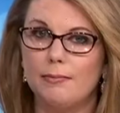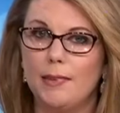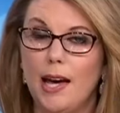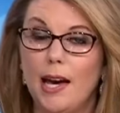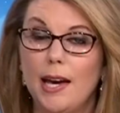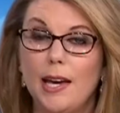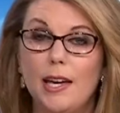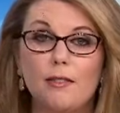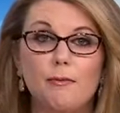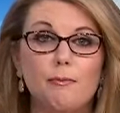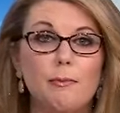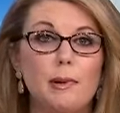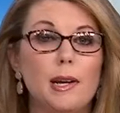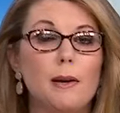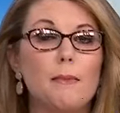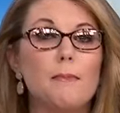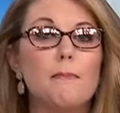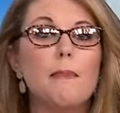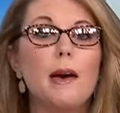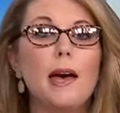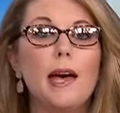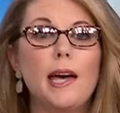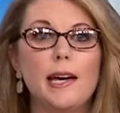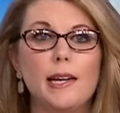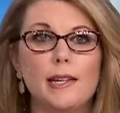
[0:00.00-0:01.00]
I have been
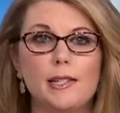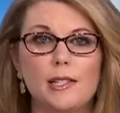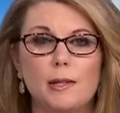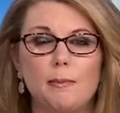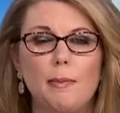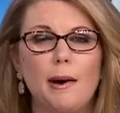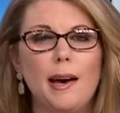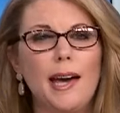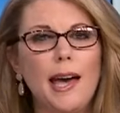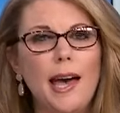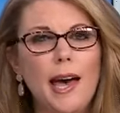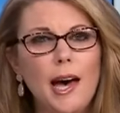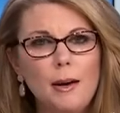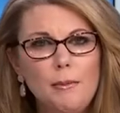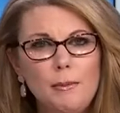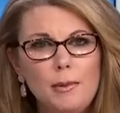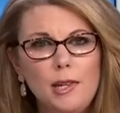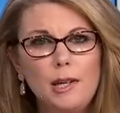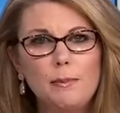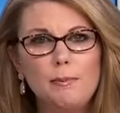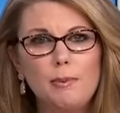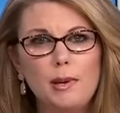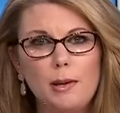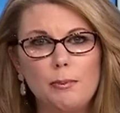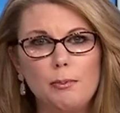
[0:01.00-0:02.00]
amazed by how
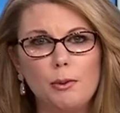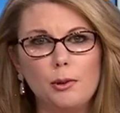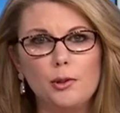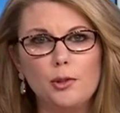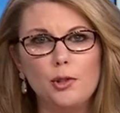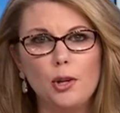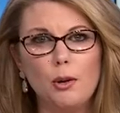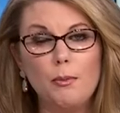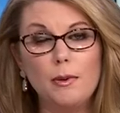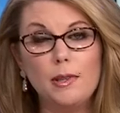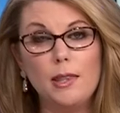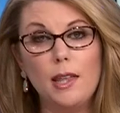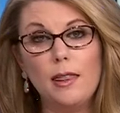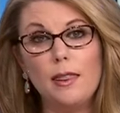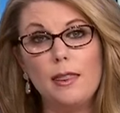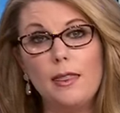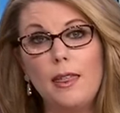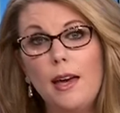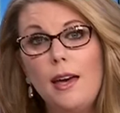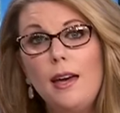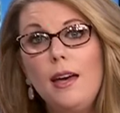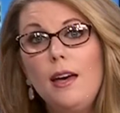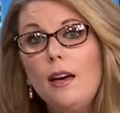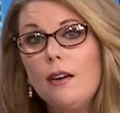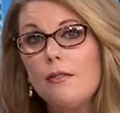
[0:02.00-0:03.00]
many people told me that
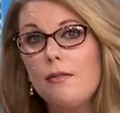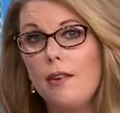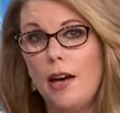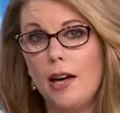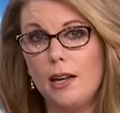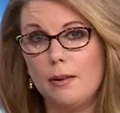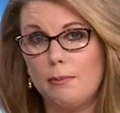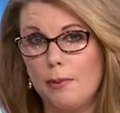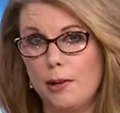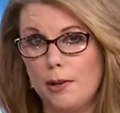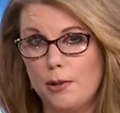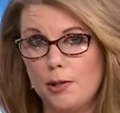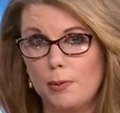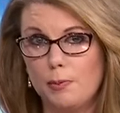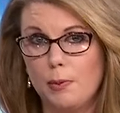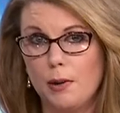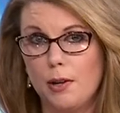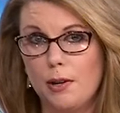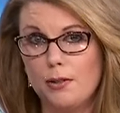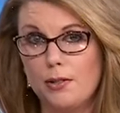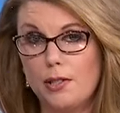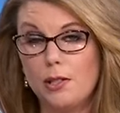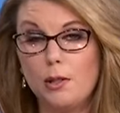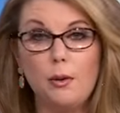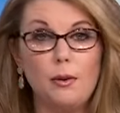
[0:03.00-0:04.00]
they have had Bell's
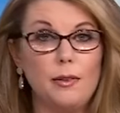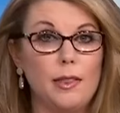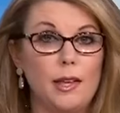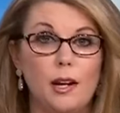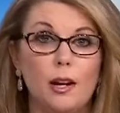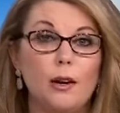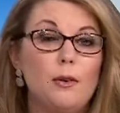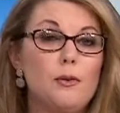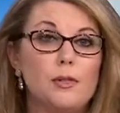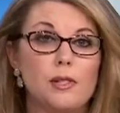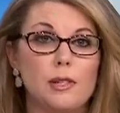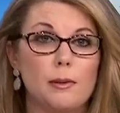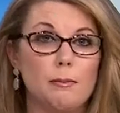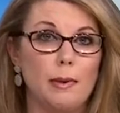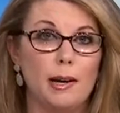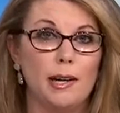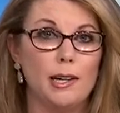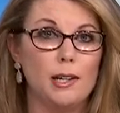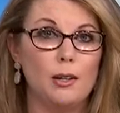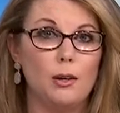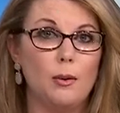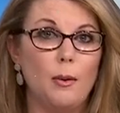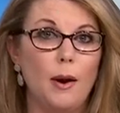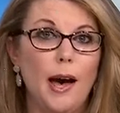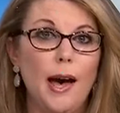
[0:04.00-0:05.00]
palsy or they know
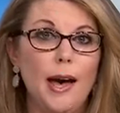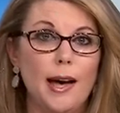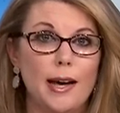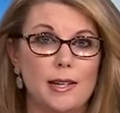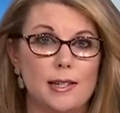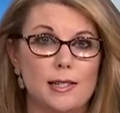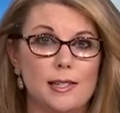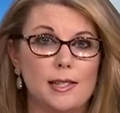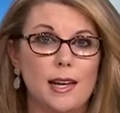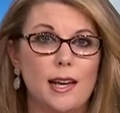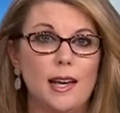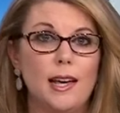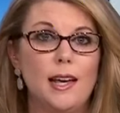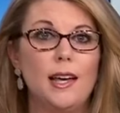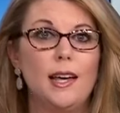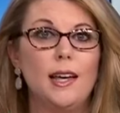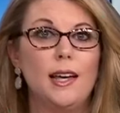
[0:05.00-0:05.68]
somebody who has.